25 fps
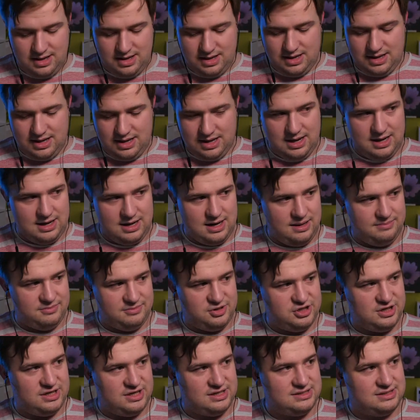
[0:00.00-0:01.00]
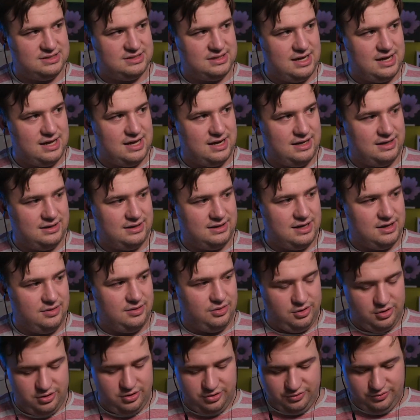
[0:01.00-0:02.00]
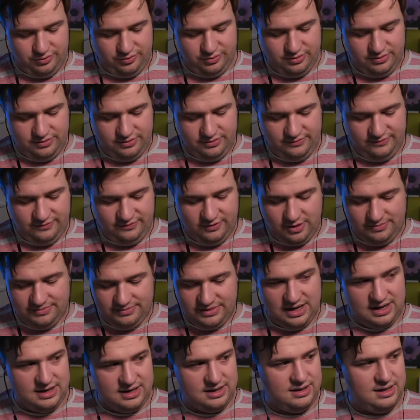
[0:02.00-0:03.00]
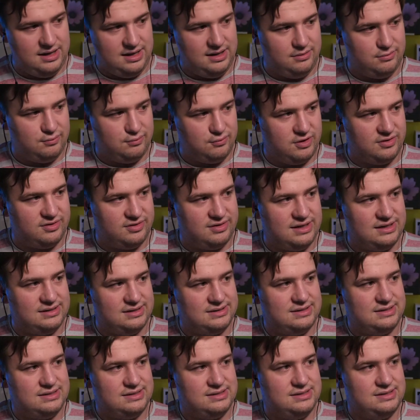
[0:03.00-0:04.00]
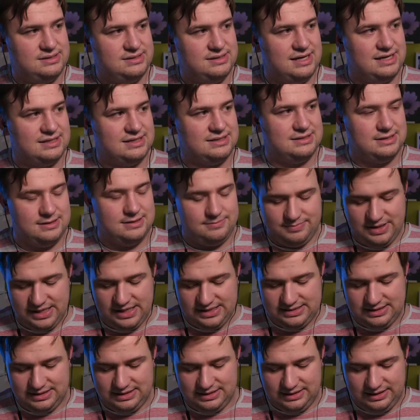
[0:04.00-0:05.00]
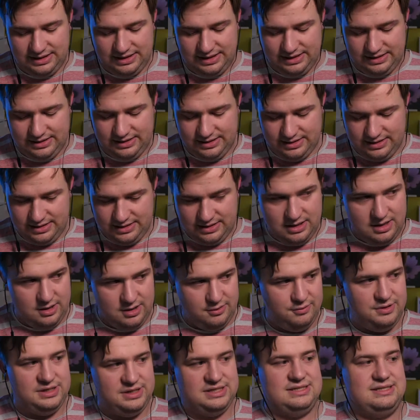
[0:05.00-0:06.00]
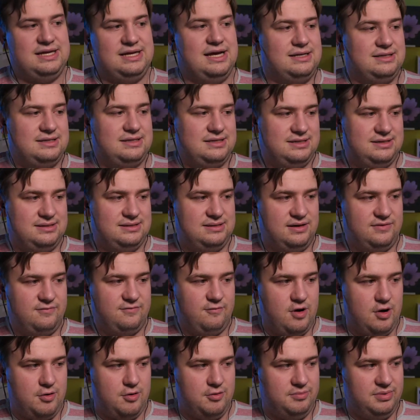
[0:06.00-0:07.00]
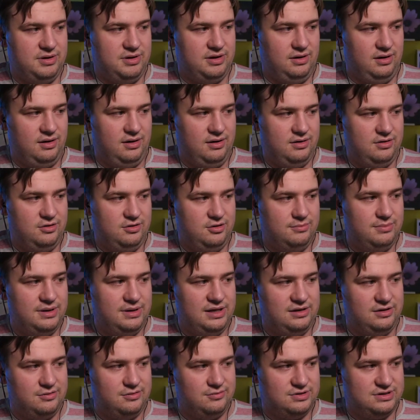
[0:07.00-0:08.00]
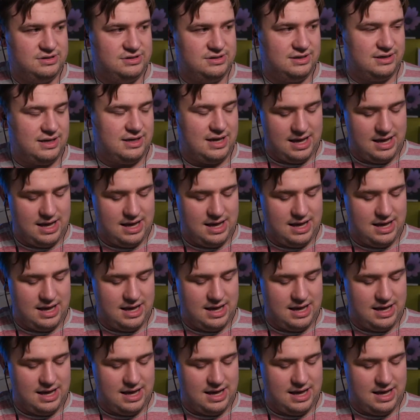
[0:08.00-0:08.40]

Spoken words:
and I'm just adding a new form data. And what does it basically resets that variable to be used again.